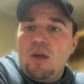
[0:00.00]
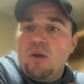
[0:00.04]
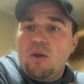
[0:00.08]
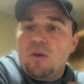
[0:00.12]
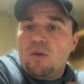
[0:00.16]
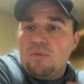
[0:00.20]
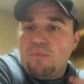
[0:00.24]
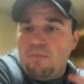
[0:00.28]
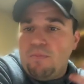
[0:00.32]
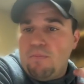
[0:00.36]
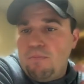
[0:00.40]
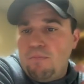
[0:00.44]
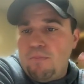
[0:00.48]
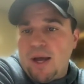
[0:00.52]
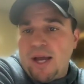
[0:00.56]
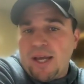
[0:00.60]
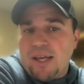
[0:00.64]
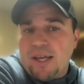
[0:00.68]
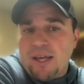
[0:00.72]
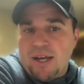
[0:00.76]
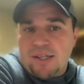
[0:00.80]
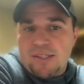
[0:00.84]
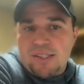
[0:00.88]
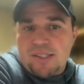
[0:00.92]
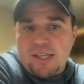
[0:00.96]
My
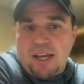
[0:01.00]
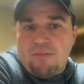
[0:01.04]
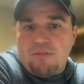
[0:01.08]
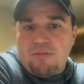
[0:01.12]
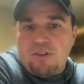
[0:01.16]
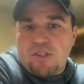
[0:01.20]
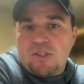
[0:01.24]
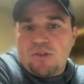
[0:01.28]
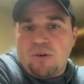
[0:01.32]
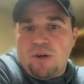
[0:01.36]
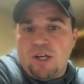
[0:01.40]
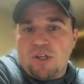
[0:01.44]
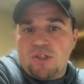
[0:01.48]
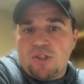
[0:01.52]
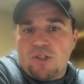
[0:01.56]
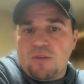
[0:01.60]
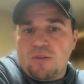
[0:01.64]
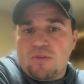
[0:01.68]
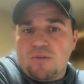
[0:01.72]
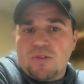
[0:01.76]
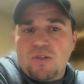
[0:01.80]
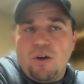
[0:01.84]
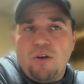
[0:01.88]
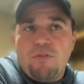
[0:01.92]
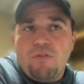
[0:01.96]
guys have discretion.
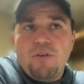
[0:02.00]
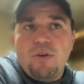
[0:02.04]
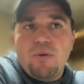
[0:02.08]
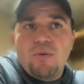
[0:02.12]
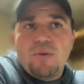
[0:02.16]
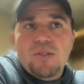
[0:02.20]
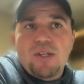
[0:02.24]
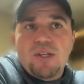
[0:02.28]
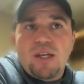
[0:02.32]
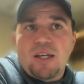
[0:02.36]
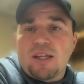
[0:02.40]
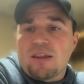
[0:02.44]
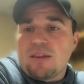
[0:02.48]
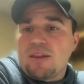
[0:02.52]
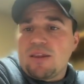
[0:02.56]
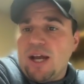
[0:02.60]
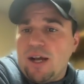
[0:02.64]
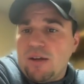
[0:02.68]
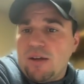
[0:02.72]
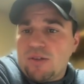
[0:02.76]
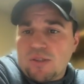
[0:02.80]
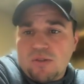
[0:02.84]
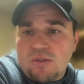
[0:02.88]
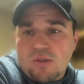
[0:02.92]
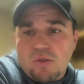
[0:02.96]
So if it was like
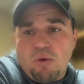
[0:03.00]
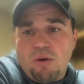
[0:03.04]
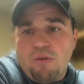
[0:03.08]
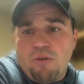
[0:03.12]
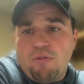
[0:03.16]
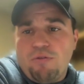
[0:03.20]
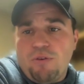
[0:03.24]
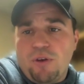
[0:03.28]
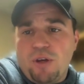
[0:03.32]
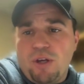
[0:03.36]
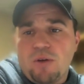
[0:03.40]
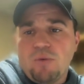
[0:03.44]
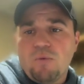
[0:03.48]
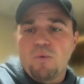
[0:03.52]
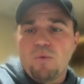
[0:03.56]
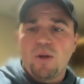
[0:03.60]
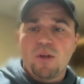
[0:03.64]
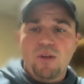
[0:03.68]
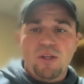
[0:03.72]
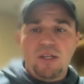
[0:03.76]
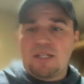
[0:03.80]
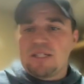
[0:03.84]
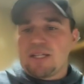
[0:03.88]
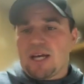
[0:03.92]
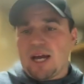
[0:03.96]
1,000 square foot,
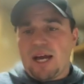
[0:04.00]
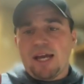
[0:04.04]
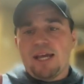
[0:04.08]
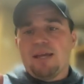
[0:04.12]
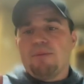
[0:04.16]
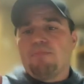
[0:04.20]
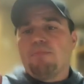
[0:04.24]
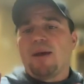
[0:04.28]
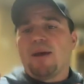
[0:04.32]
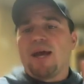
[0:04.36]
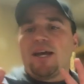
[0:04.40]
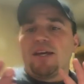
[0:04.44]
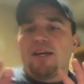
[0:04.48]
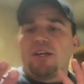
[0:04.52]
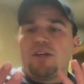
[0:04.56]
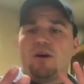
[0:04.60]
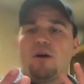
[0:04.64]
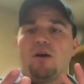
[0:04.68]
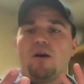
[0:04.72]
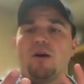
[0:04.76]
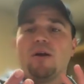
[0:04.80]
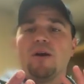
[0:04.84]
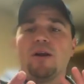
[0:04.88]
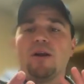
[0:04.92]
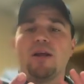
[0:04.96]
really tight
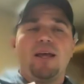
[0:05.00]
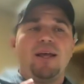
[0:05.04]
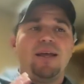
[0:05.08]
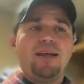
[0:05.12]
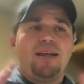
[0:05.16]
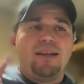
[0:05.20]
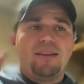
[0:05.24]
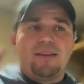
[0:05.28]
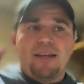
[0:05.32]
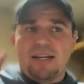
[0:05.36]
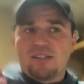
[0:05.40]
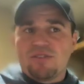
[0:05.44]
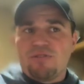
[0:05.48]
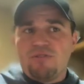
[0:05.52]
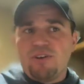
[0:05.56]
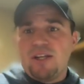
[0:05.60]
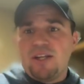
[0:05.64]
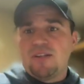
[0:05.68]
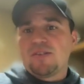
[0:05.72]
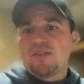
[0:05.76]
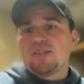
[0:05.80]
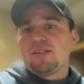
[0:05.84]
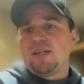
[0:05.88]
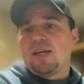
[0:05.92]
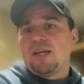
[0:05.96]
backyard, that's
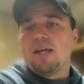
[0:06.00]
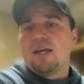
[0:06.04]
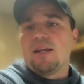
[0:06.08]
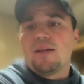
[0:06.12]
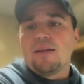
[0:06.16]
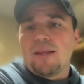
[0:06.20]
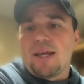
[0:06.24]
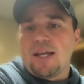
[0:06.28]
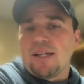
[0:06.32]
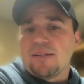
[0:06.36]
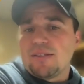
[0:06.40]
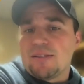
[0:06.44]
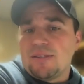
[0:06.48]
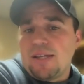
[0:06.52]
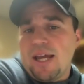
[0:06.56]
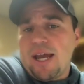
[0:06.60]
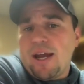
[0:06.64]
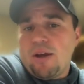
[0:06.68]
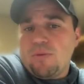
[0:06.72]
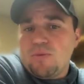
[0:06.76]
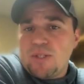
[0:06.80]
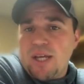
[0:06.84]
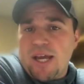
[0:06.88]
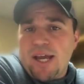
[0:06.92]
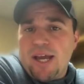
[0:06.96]
fenced in, that's
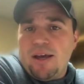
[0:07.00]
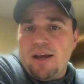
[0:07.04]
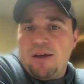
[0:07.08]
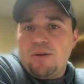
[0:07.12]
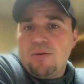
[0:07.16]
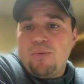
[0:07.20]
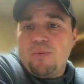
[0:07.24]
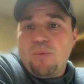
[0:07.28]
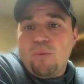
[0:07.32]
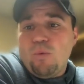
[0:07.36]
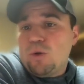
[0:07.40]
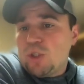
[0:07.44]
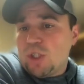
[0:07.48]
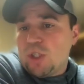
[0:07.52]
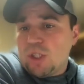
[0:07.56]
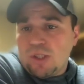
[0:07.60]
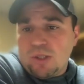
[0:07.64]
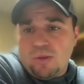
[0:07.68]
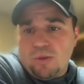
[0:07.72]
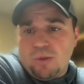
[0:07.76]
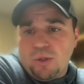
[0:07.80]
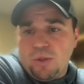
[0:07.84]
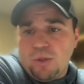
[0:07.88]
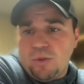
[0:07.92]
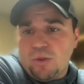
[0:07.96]
downtown, we'll just
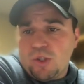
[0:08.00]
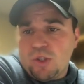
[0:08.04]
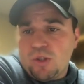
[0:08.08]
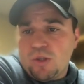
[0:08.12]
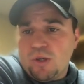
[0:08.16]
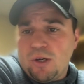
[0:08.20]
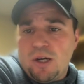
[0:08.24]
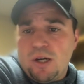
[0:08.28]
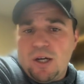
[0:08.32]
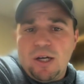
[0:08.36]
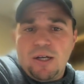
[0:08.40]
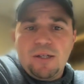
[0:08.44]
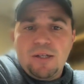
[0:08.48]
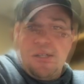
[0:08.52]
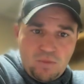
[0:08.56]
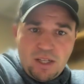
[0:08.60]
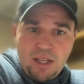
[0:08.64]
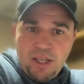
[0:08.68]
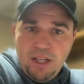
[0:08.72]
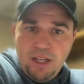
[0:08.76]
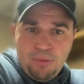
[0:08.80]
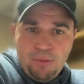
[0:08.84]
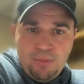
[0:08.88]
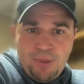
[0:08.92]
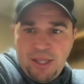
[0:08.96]
do loose straw.
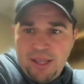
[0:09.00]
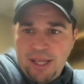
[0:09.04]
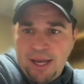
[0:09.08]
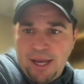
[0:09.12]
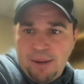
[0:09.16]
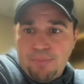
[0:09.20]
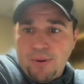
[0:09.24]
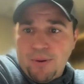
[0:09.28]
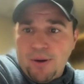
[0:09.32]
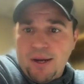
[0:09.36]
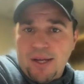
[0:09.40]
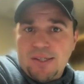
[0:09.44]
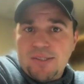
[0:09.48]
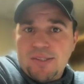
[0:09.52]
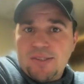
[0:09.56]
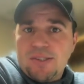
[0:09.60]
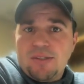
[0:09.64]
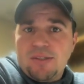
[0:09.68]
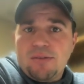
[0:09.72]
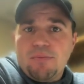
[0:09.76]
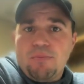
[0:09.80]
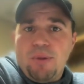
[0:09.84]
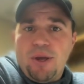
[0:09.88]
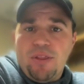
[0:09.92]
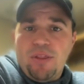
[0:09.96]
It'll be that price.
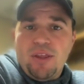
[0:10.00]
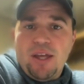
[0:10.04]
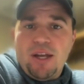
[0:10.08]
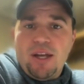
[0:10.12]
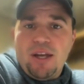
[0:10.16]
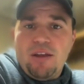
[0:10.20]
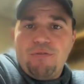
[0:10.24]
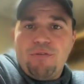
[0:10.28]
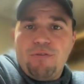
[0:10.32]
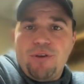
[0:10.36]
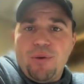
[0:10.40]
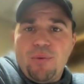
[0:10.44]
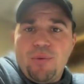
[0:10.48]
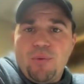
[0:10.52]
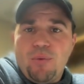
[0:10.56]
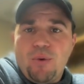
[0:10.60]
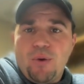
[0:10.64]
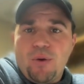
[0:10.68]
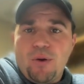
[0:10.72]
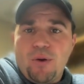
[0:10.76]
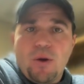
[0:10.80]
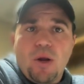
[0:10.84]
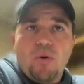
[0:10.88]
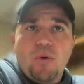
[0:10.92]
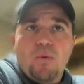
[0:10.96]
But then if it
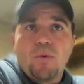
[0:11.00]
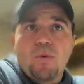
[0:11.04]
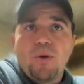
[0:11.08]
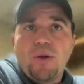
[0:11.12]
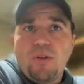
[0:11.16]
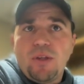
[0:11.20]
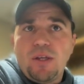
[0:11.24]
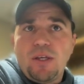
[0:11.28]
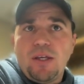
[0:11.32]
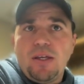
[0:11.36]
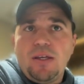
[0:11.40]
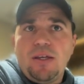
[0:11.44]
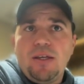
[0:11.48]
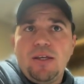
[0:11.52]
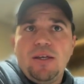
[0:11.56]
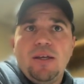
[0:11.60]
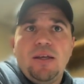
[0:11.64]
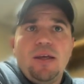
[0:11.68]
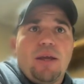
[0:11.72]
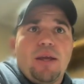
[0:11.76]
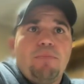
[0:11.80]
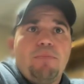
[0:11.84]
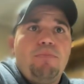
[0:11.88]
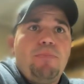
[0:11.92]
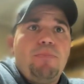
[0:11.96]
were a really
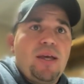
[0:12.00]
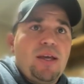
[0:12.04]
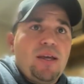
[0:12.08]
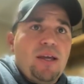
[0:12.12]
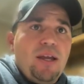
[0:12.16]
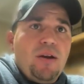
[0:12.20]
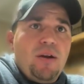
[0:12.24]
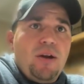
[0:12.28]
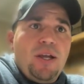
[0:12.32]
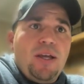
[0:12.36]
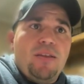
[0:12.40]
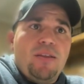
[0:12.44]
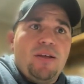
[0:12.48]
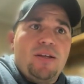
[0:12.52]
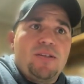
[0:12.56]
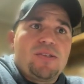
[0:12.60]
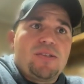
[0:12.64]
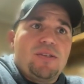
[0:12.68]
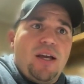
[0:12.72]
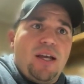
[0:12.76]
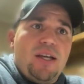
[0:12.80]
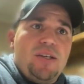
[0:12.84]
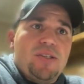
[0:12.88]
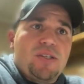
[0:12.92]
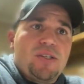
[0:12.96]
big area that's
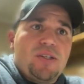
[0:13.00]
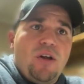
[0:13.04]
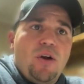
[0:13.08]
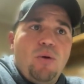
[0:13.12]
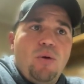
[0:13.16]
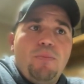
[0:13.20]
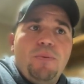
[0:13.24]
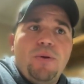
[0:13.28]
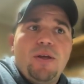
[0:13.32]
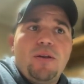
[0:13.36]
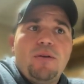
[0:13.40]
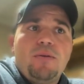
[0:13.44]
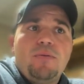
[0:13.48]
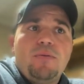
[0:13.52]
nice and open